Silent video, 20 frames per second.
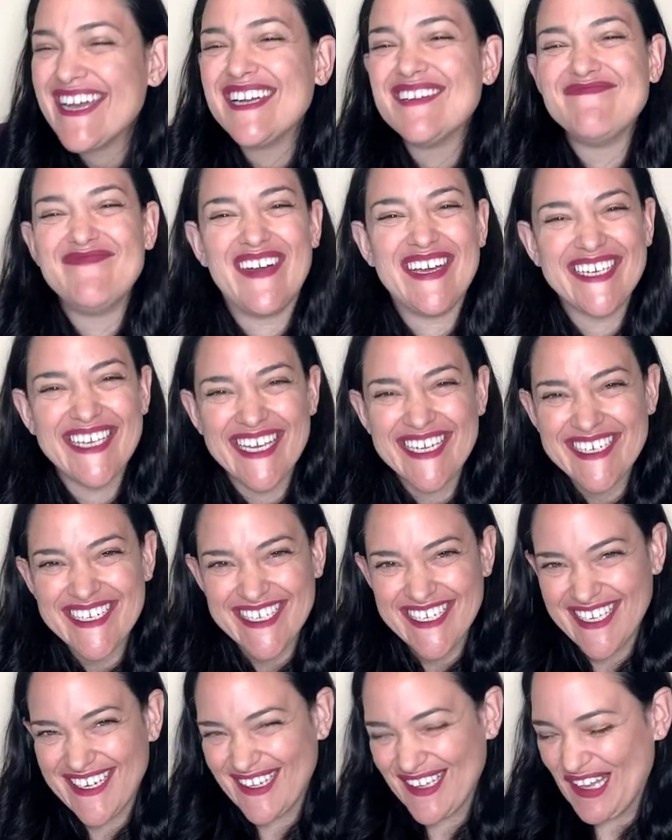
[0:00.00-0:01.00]
men get to
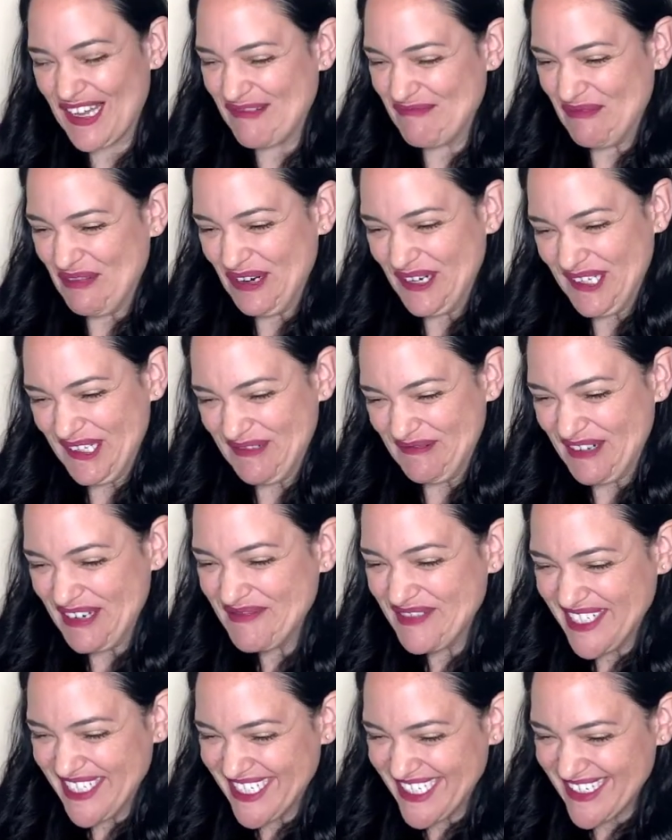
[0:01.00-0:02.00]
eat a lot more than
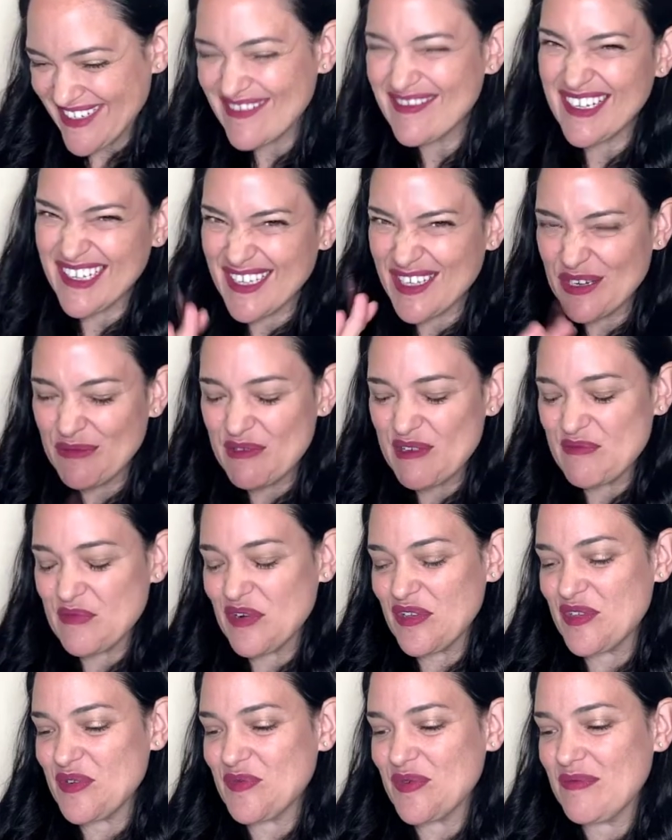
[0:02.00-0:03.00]
women do, a little bit more
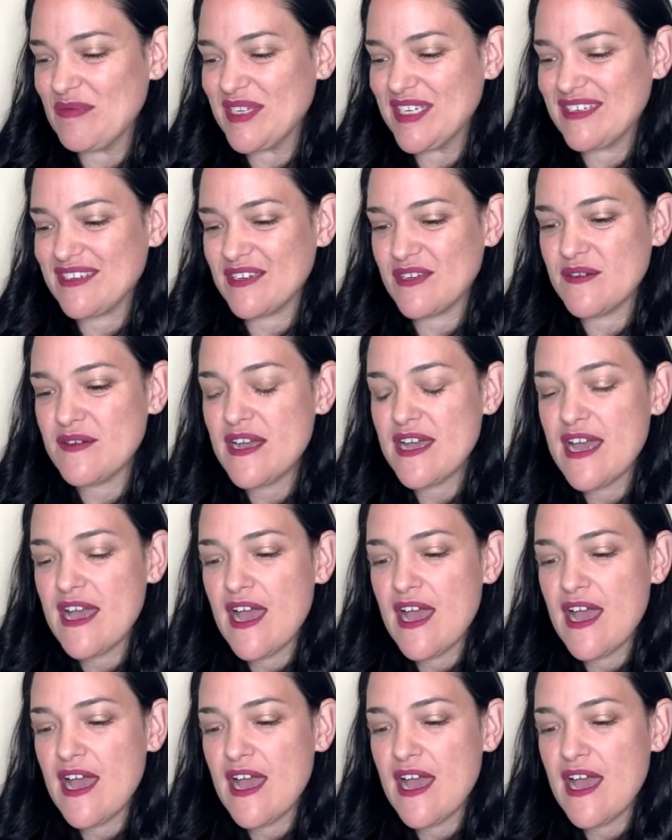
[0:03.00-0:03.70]
than women do.